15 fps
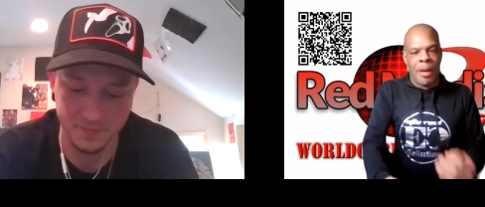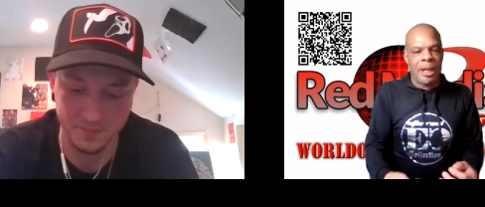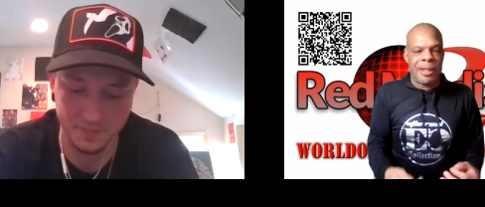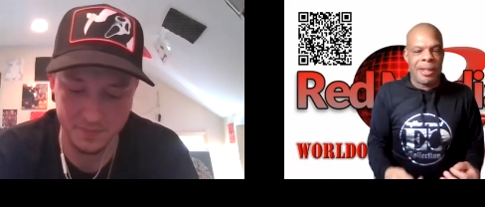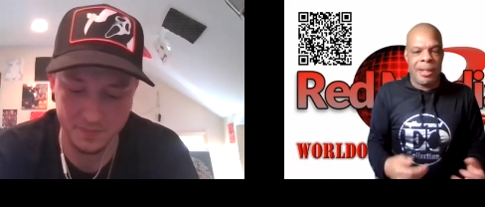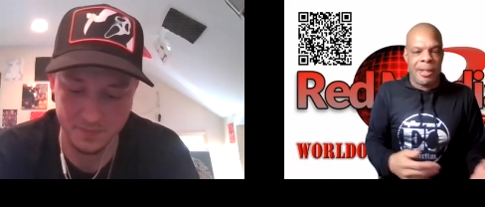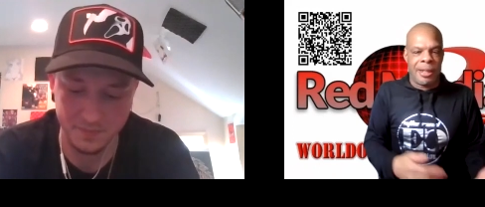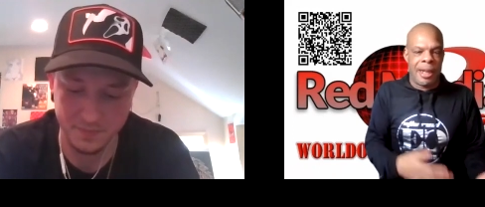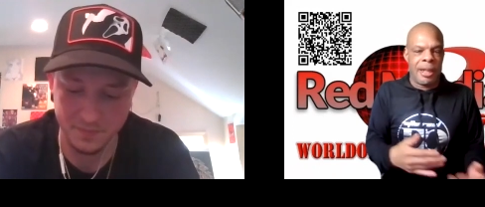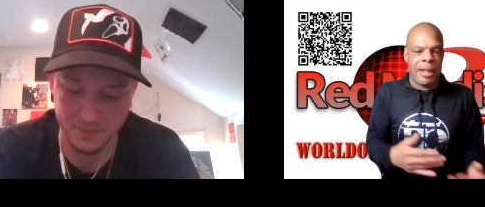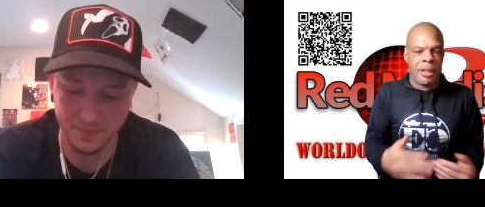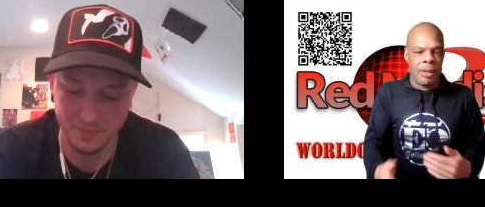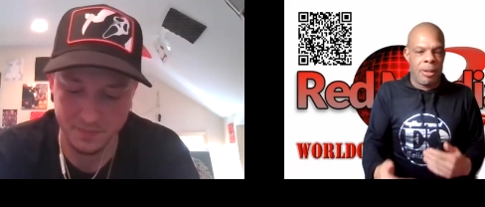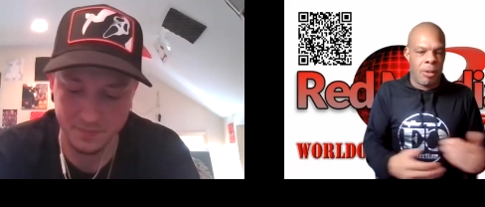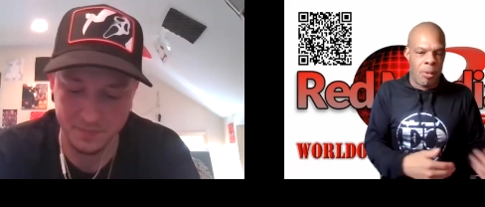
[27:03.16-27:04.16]
Speaker 1: basically
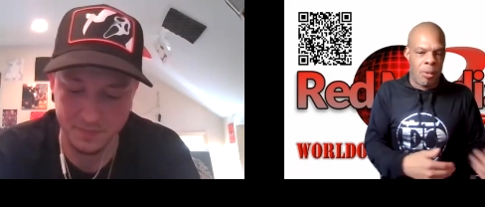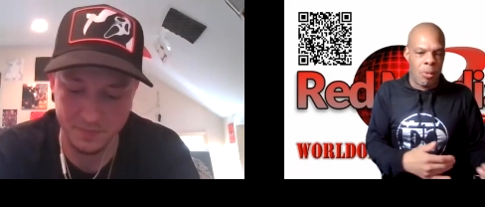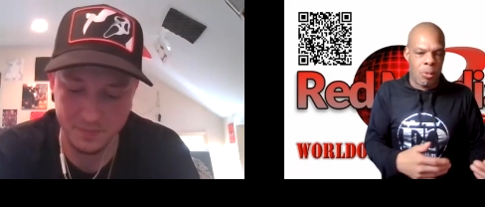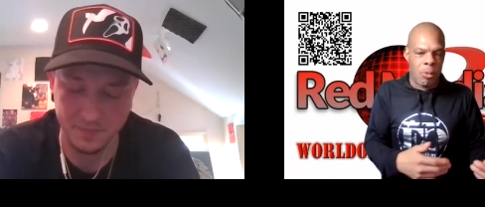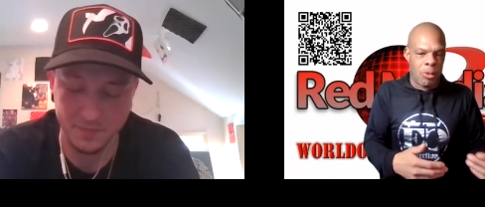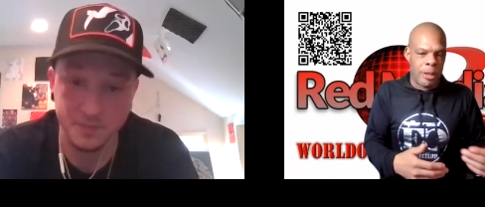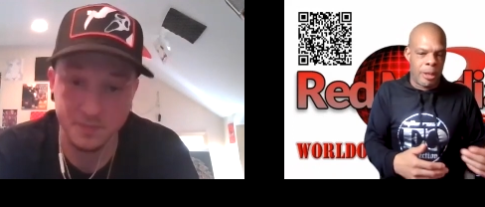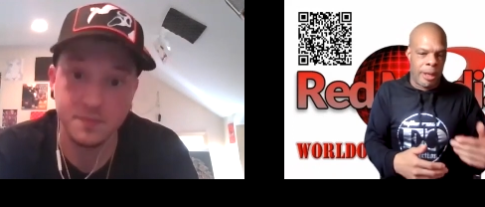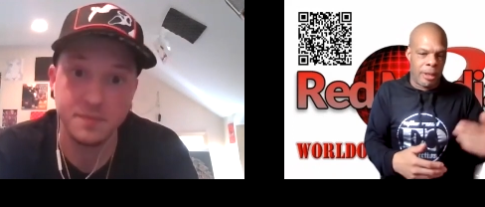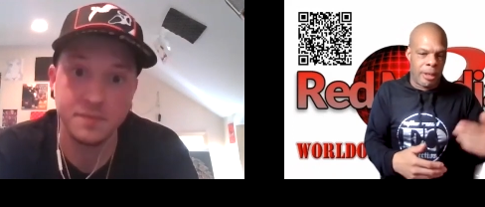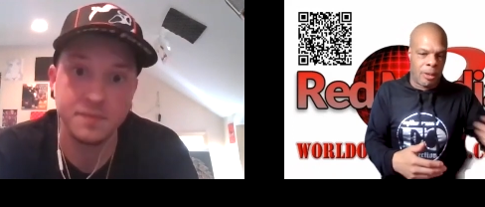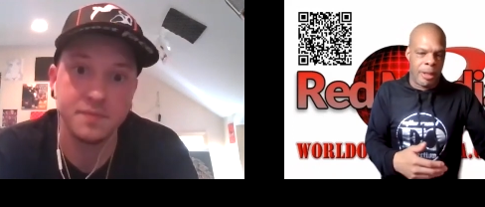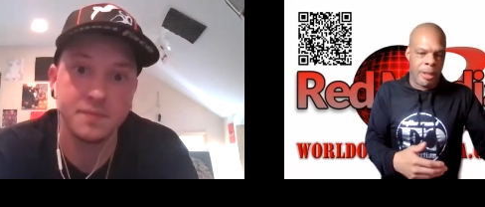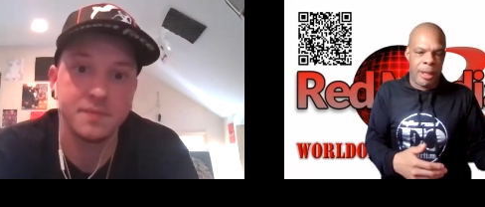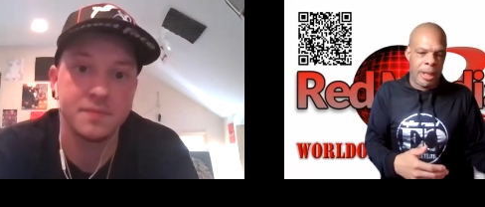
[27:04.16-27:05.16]
said to those that are
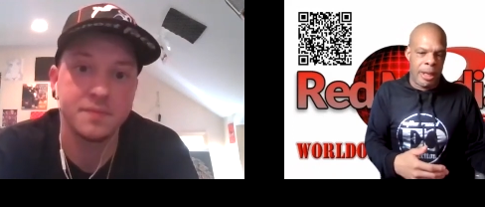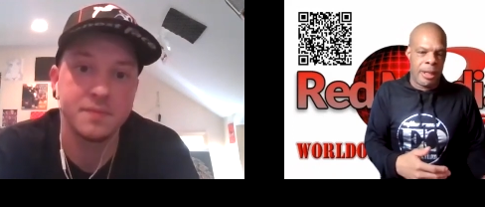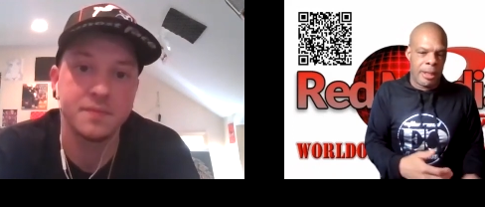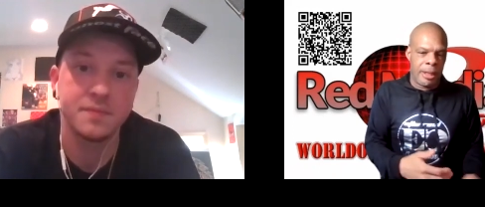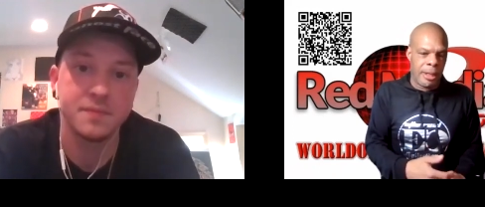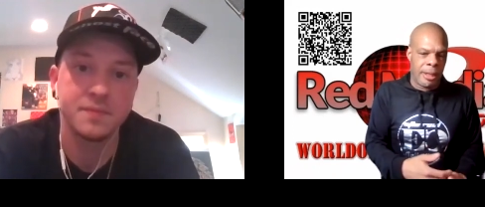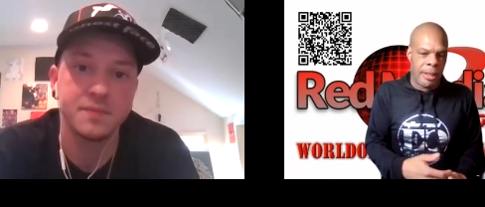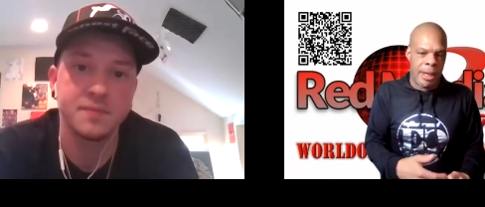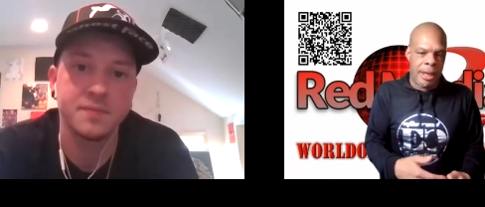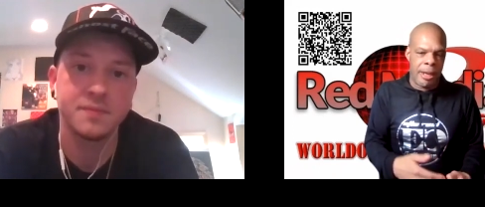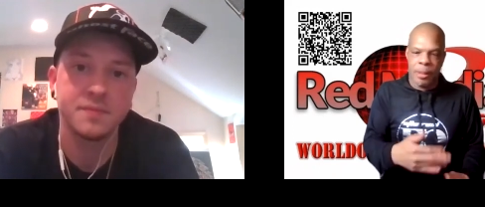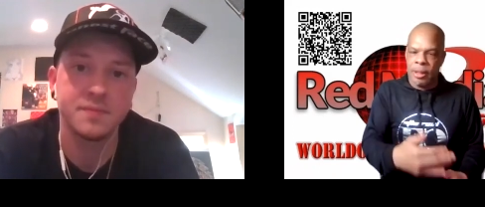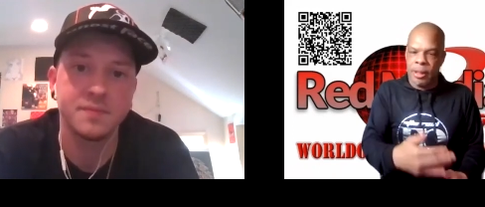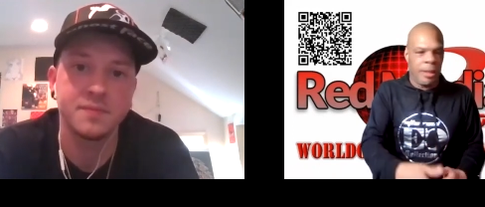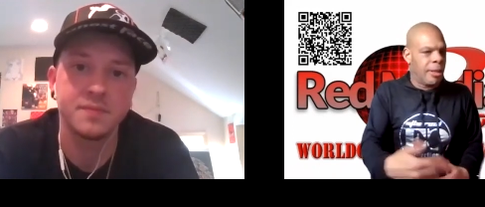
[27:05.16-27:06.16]
trying to get into
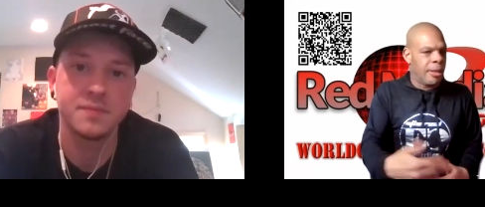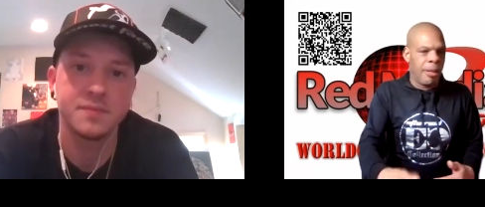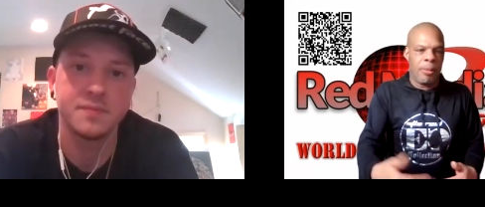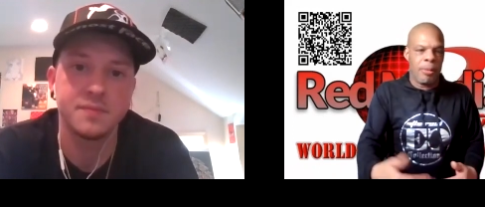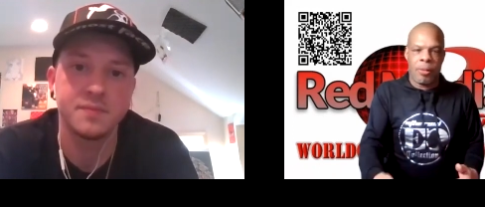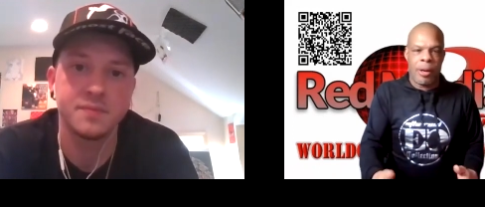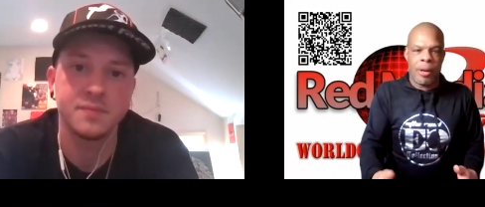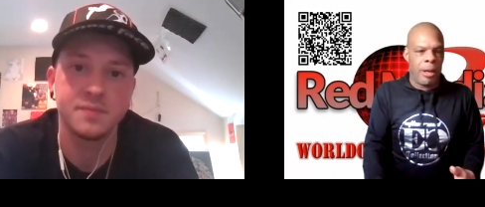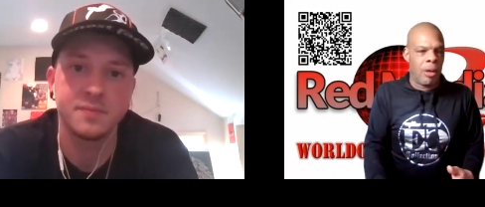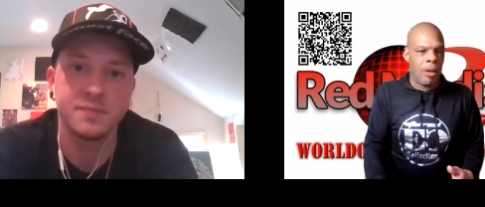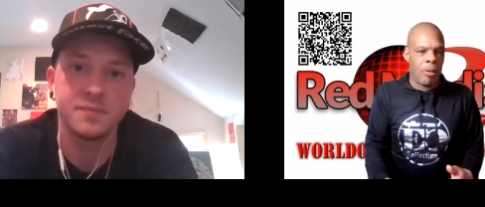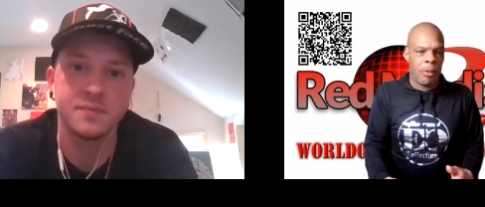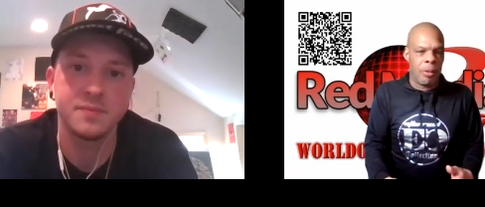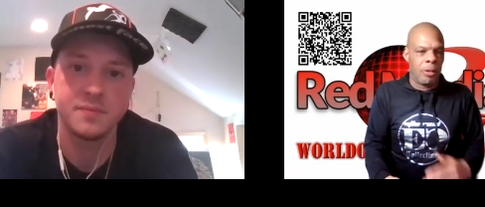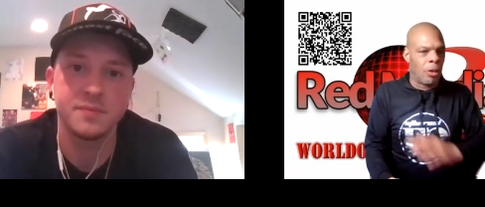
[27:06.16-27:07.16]
just keep
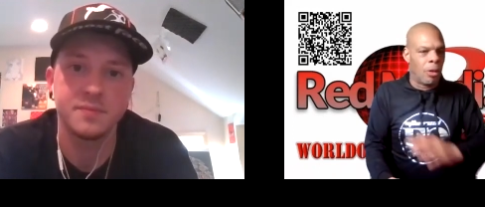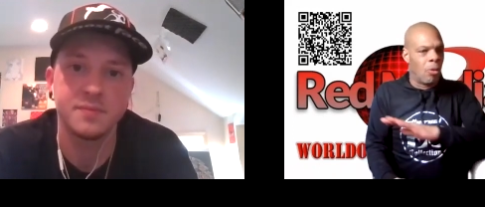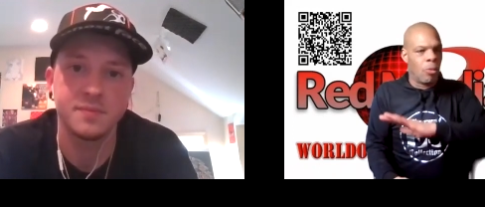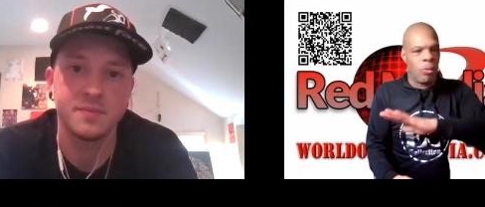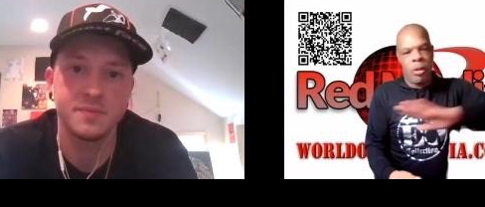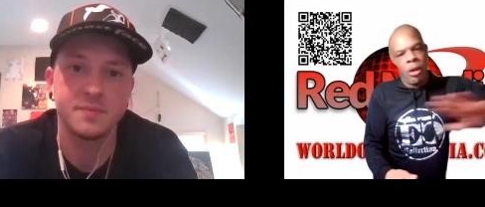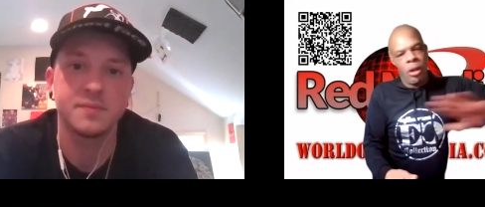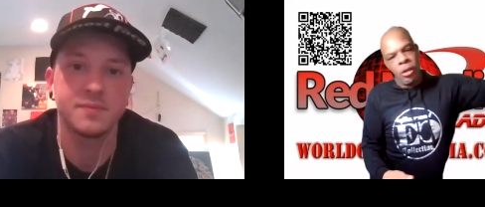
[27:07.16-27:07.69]
going. Don't